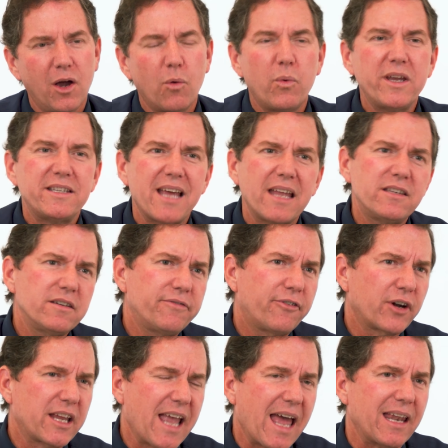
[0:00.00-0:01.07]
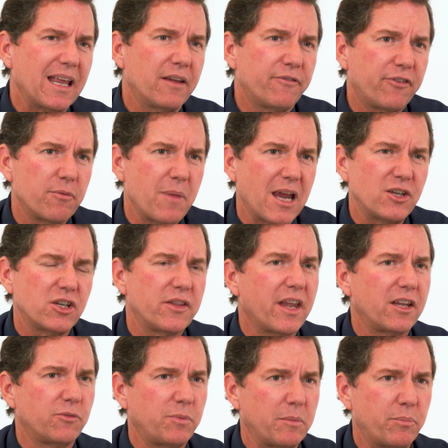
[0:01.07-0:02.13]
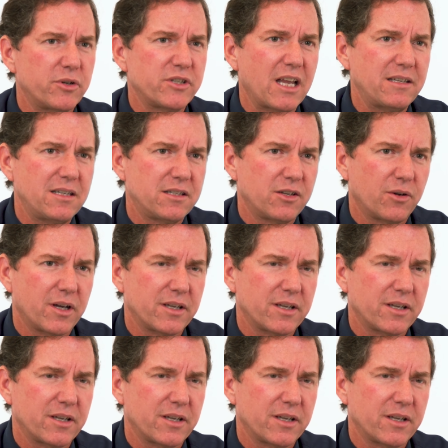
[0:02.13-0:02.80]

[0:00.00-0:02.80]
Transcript: we tend to forget information that has been presented to